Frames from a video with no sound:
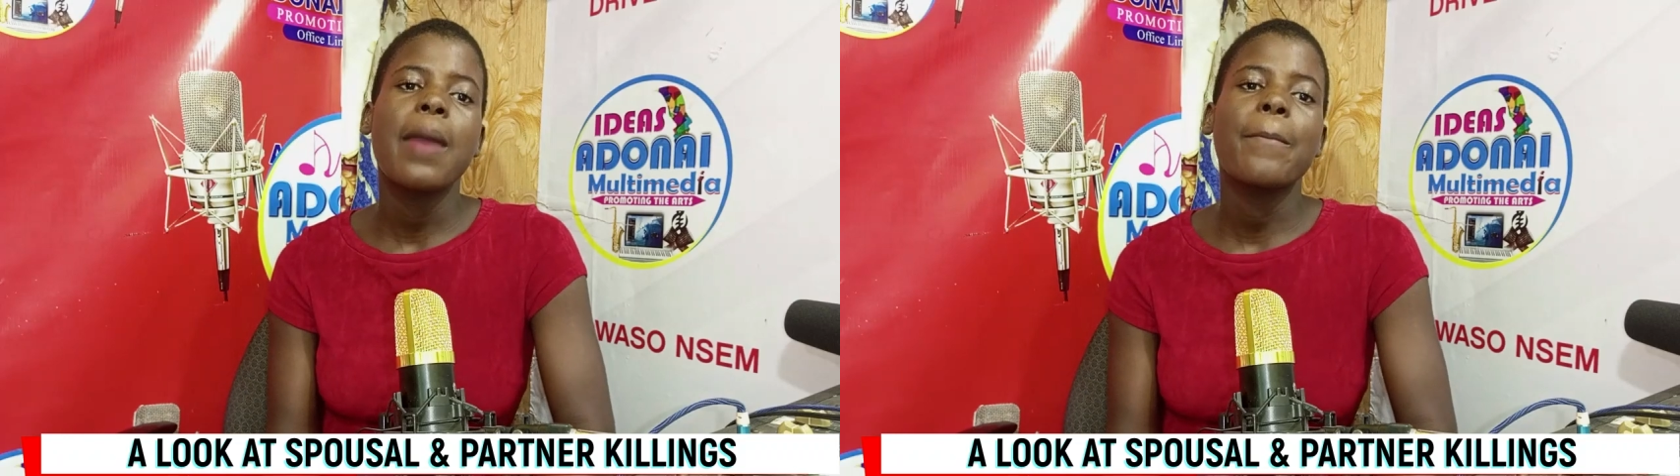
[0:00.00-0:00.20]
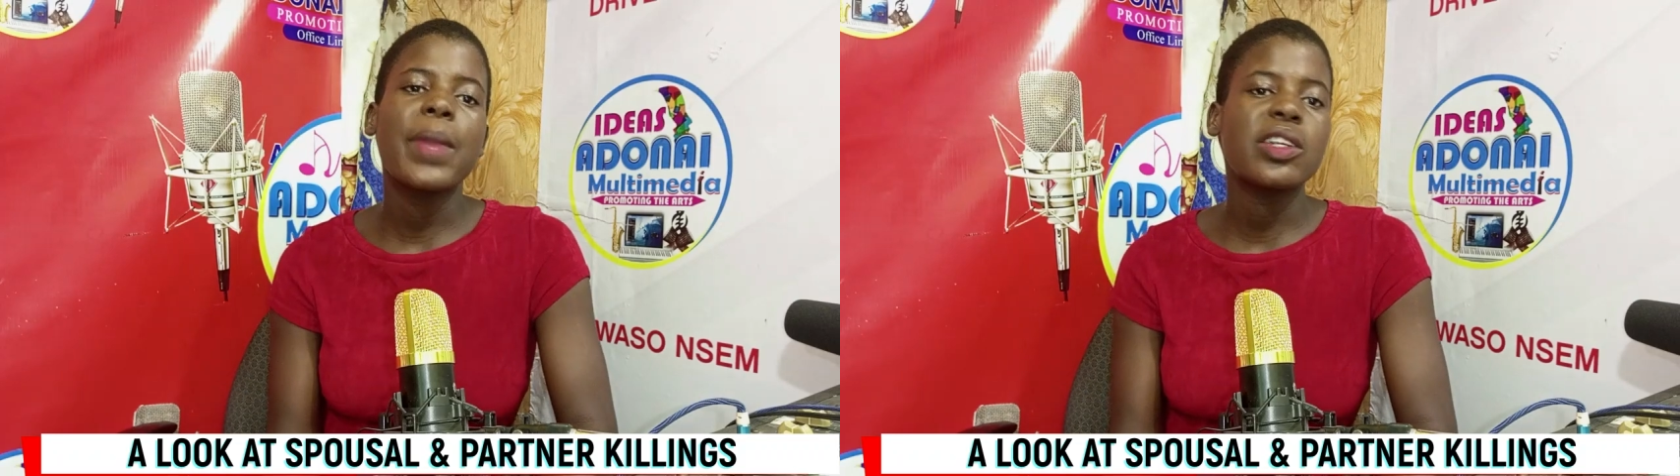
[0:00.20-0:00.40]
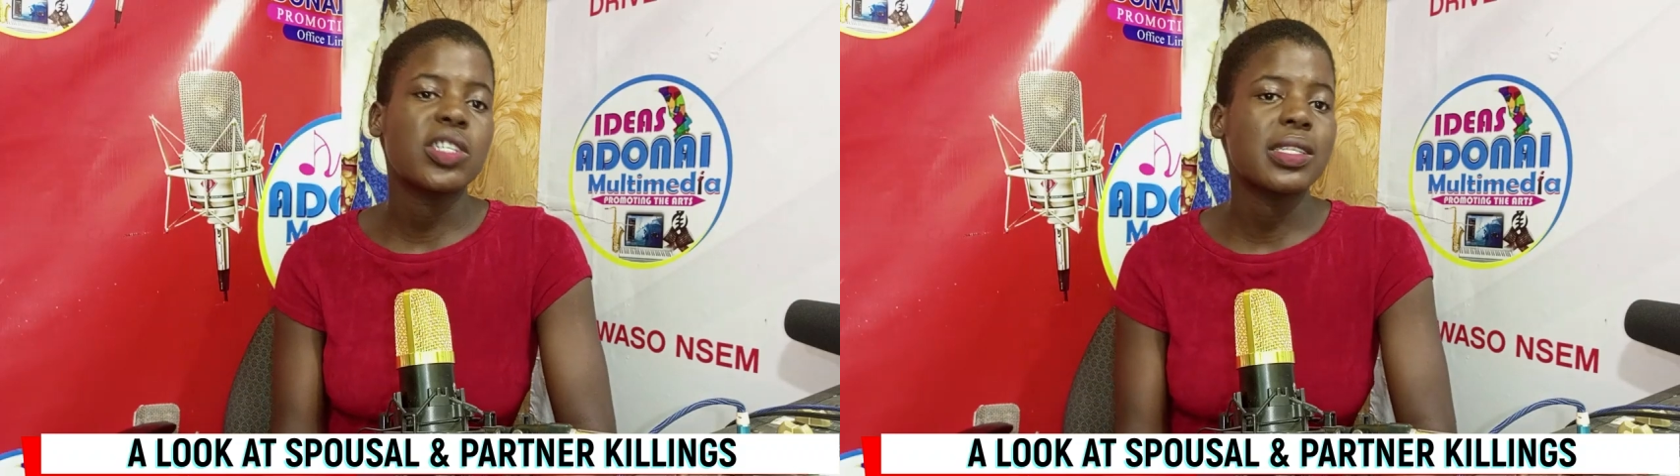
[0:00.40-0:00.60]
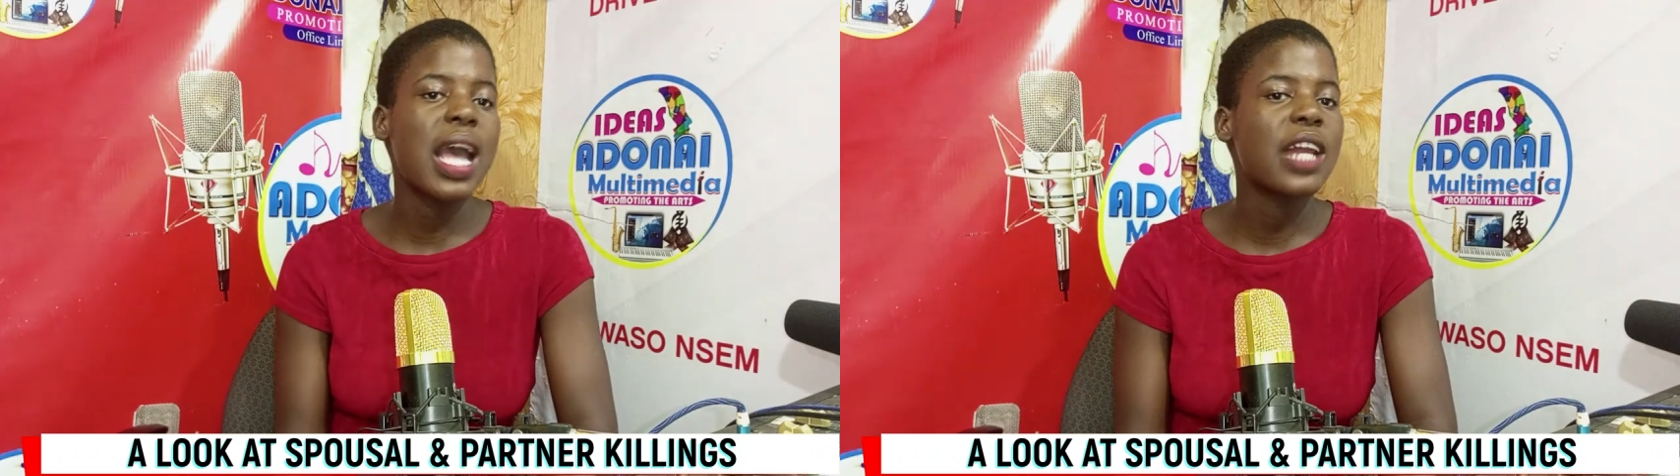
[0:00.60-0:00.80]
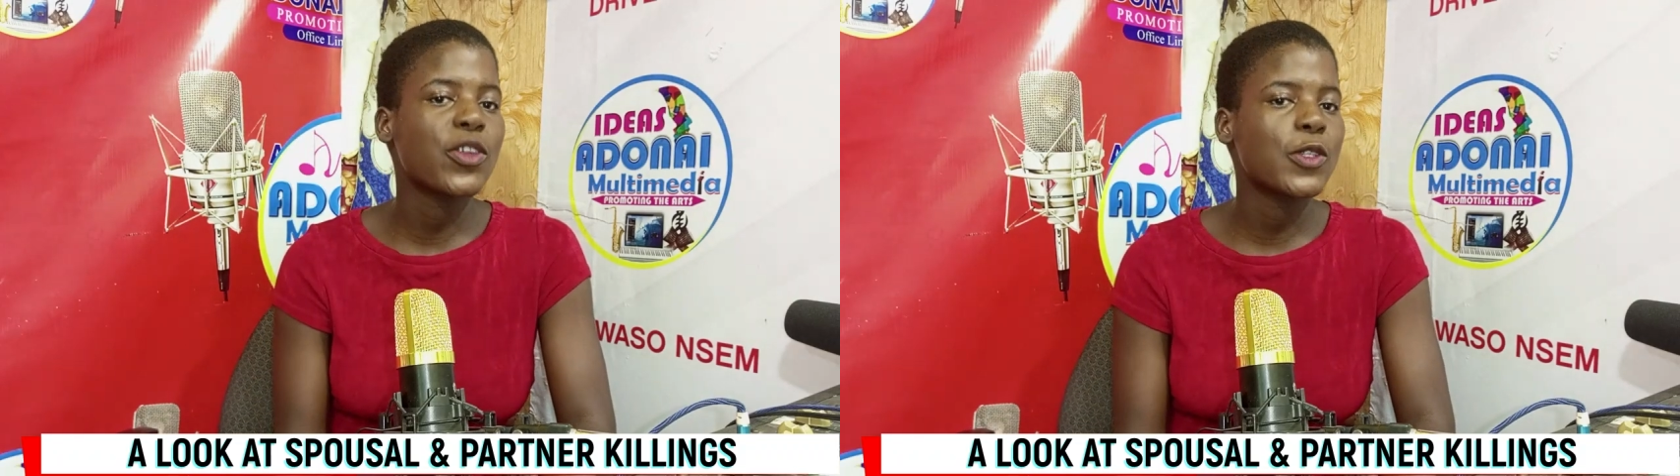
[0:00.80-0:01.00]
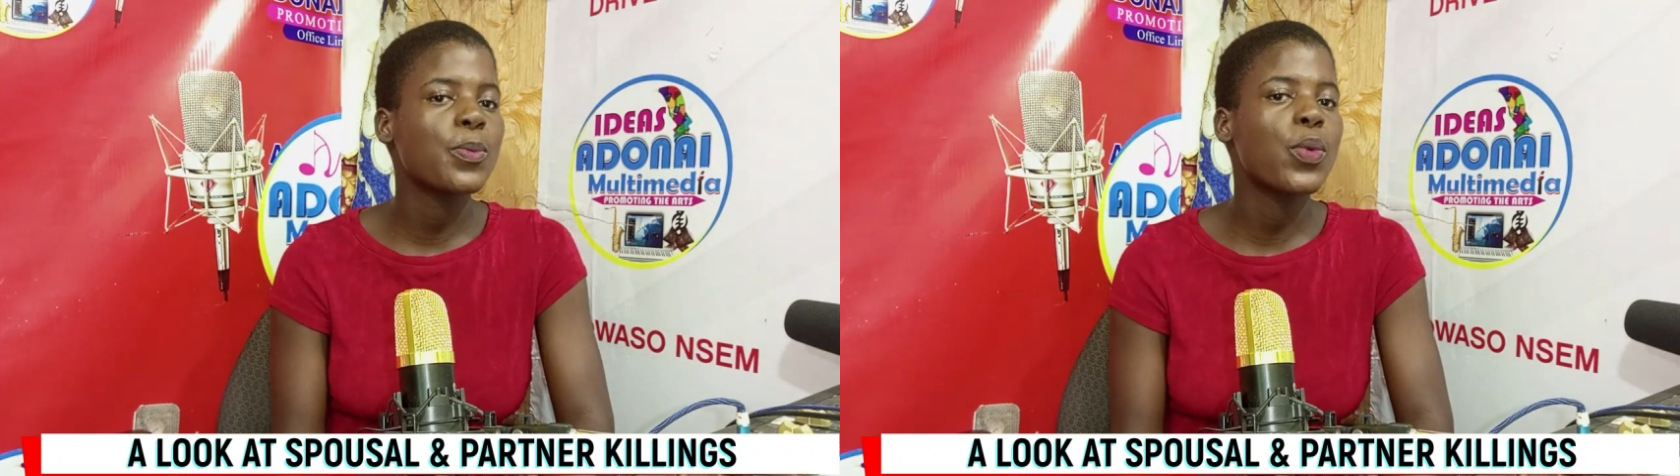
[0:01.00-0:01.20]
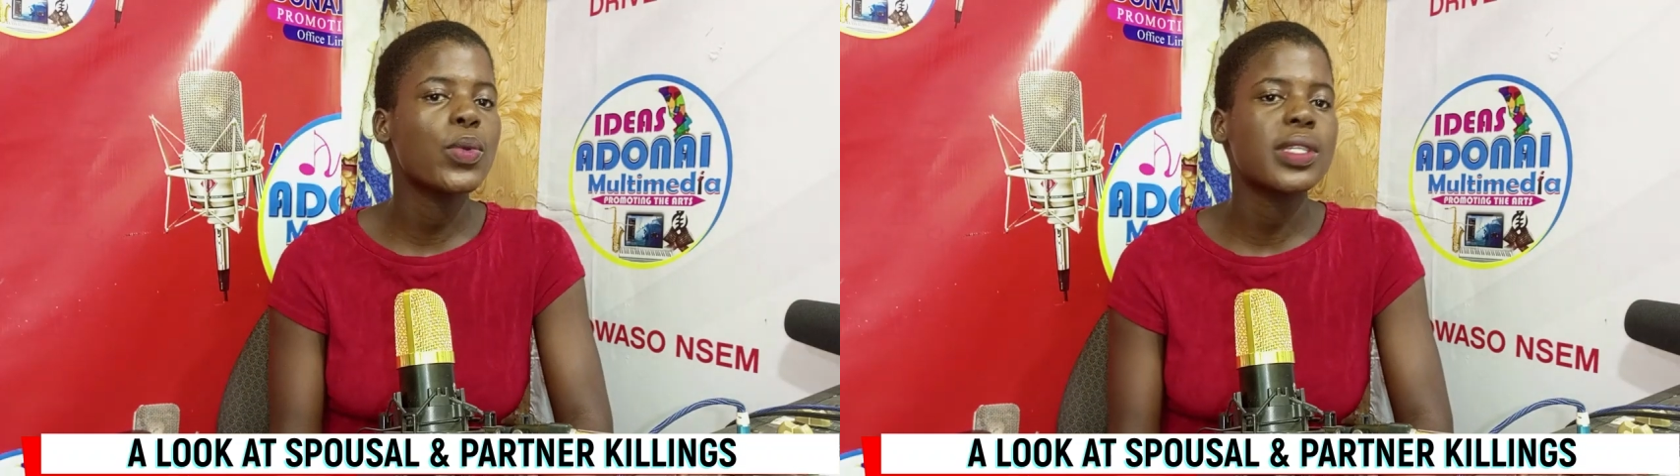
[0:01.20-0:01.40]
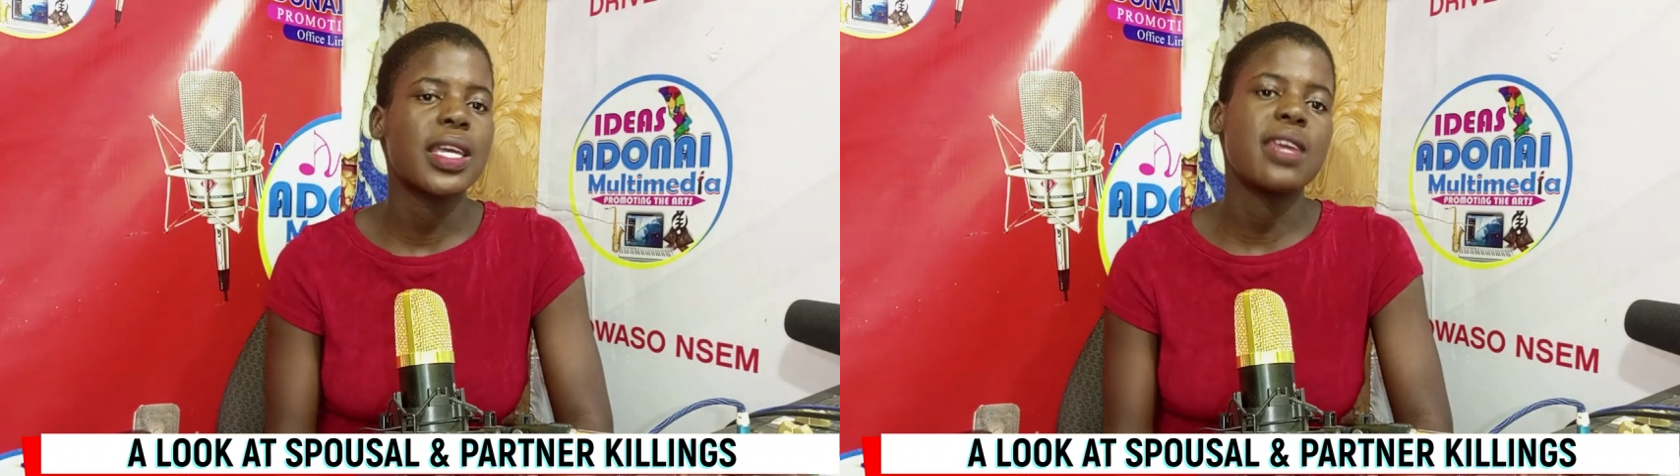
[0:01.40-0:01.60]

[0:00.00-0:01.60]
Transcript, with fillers: measures are not put